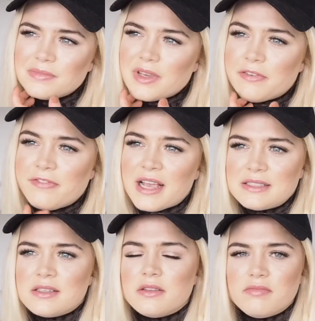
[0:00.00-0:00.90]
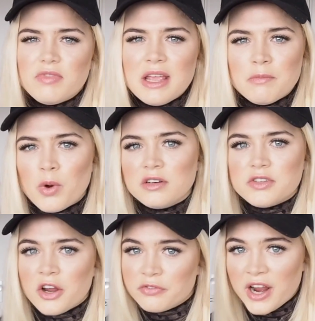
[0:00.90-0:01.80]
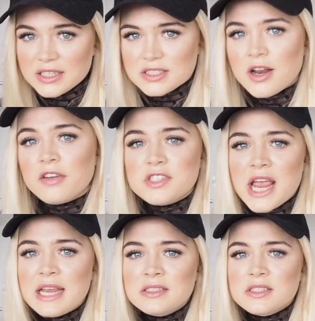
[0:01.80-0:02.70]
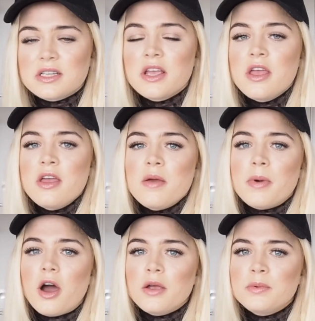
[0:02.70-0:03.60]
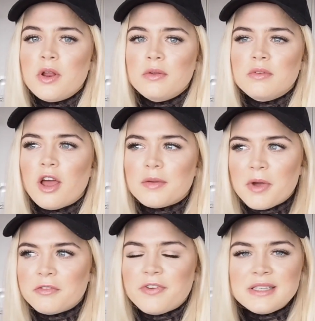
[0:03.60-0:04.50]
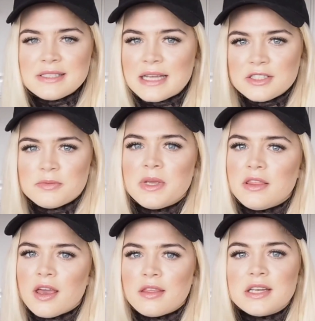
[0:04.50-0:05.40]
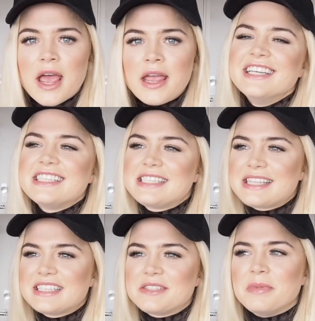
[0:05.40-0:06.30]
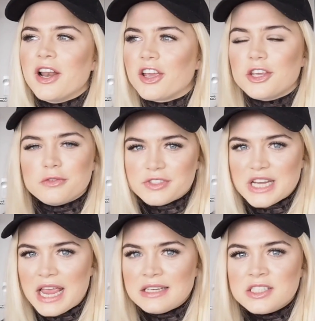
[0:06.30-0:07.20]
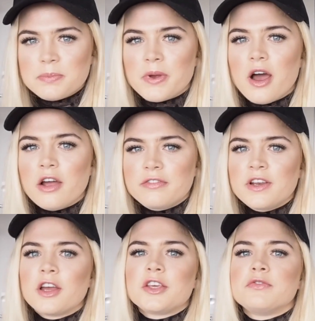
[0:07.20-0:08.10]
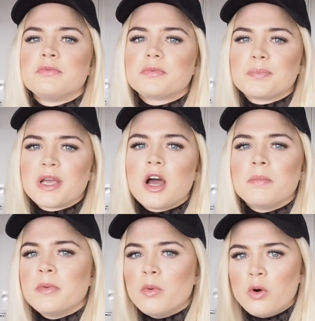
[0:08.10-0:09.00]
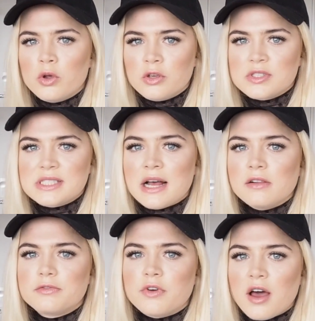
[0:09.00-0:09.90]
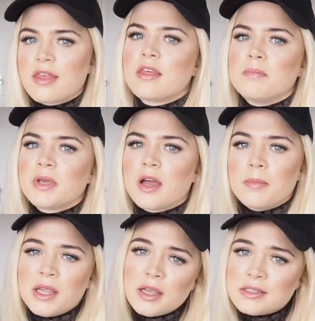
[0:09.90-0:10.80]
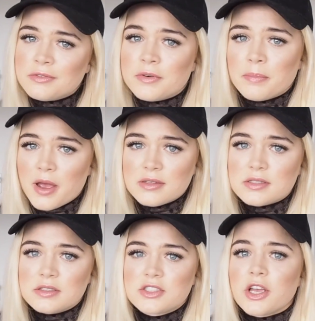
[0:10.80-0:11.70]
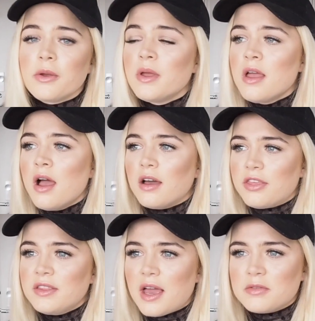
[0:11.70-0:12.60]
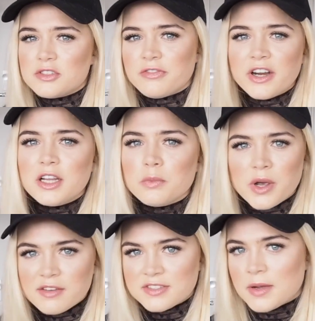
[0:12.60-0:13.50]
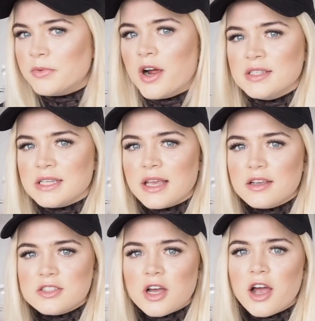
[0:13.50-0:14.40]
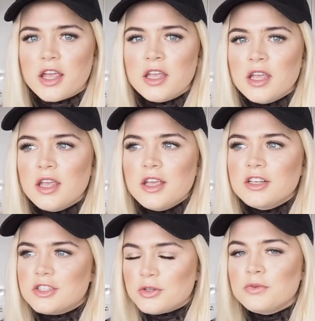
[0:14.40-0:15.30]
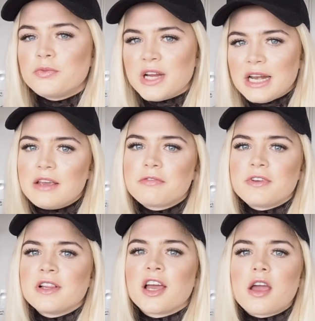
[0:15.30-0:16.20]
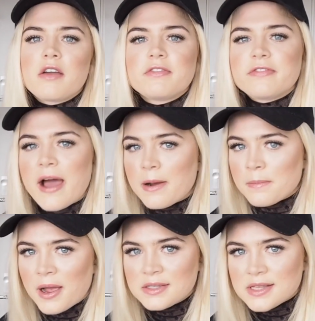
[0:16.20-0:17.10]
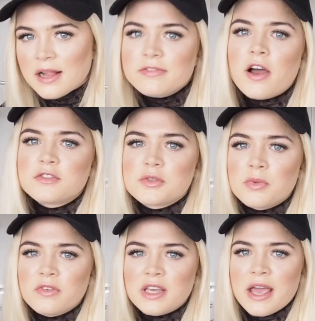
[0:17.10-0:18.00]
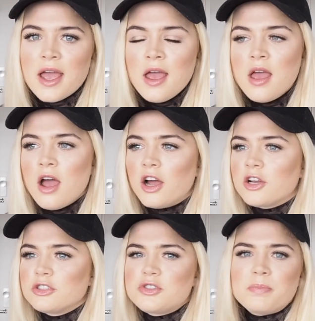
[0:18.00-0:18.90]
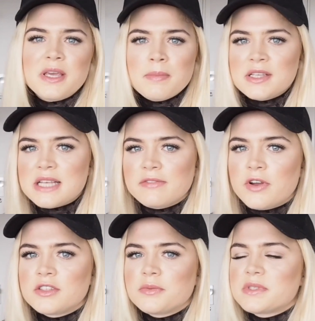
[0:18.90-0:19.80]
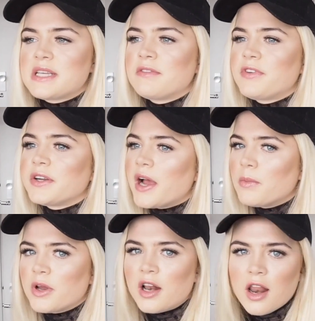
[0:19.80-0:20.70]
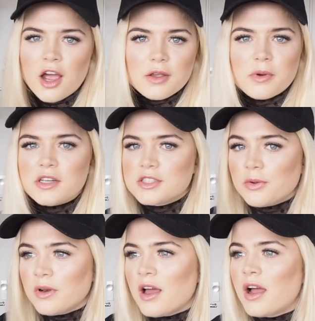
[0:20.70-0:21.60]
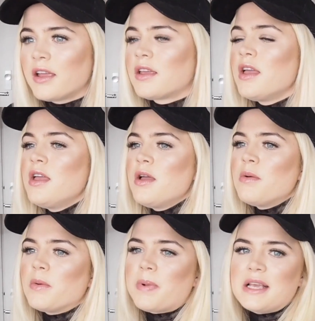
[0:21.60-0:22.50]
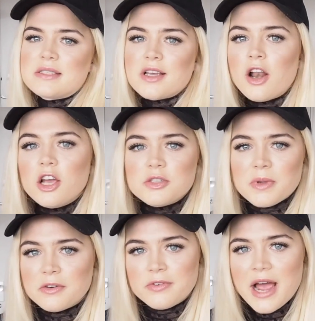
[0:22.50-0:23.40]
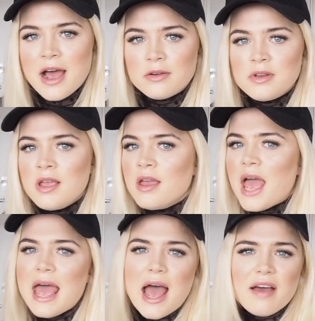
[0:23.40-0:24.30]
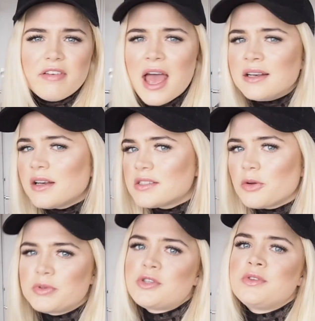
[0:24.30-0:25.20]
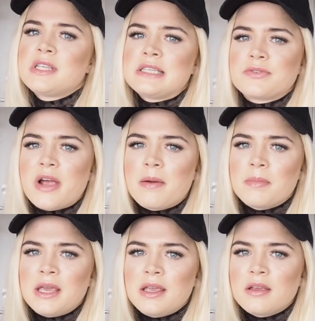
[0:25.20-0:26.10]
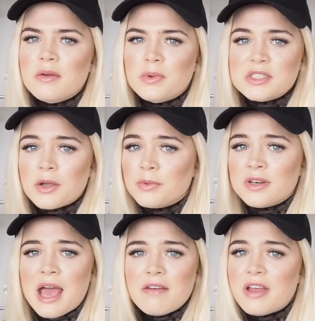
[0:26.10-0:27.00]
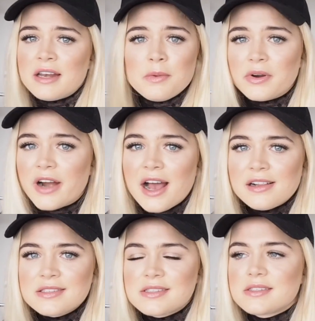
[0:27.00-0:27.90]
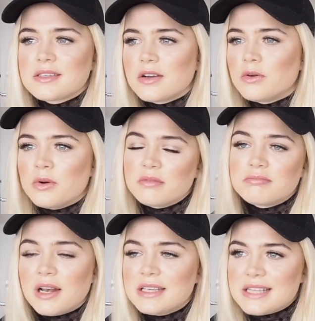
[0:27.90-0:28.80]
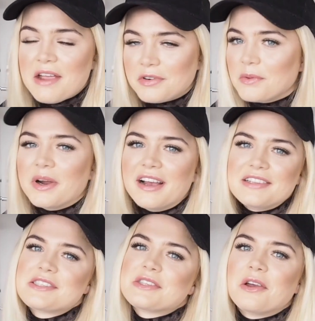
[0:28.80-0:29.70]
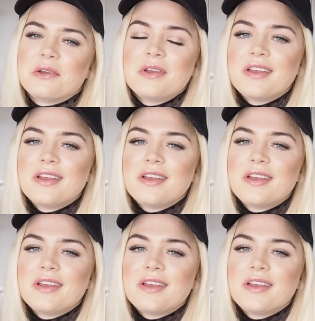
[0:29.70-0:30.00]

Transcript: affected in what direction I've changed. But I would own, like my friend said to me the other day, she said to me like, you've changed, but I feel like you've become more yourself rather than becoming a different person. So I think that was a very good way of summarising it, because I do really feel like I found myself after moving here. I got to be myself 100%, figure out what I like, what I don't like, what places I like to be around, have endless opportunities around me, which I wouldn't have anywhere else, or at least everywhere else. So